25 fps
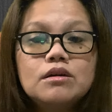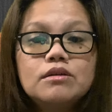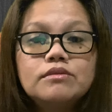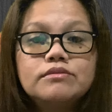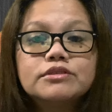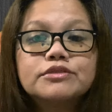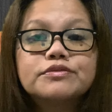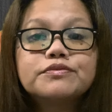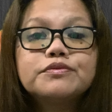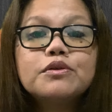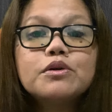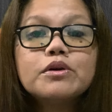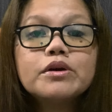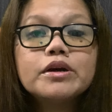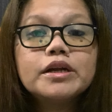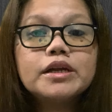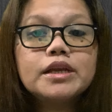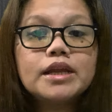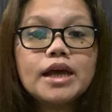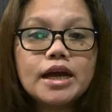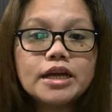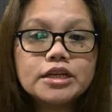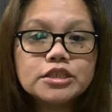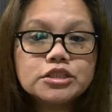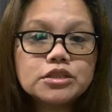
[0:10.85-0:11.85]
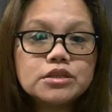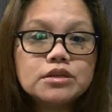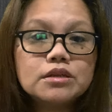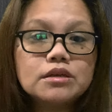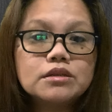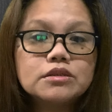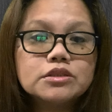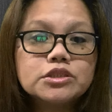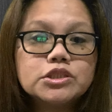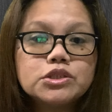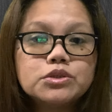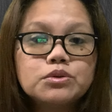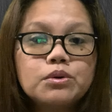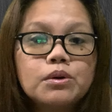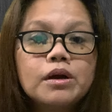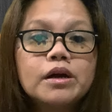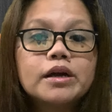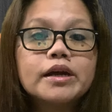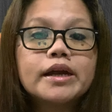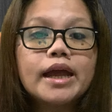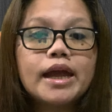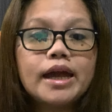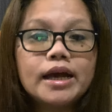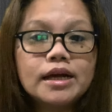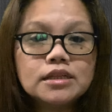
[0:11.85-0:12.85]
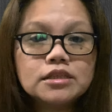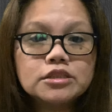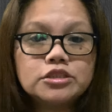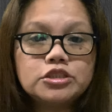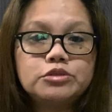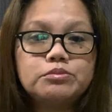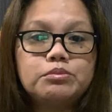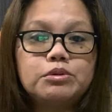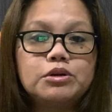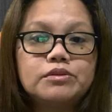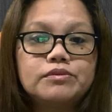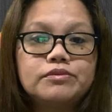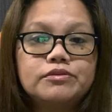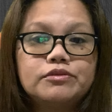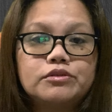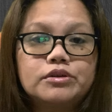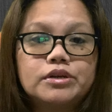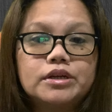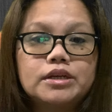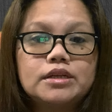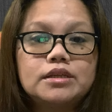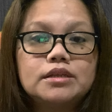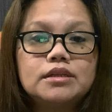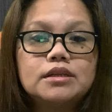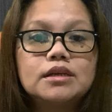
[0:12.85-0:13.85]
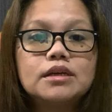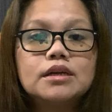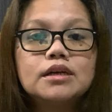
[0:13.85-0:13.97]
for foreign nationals who are eligible for it.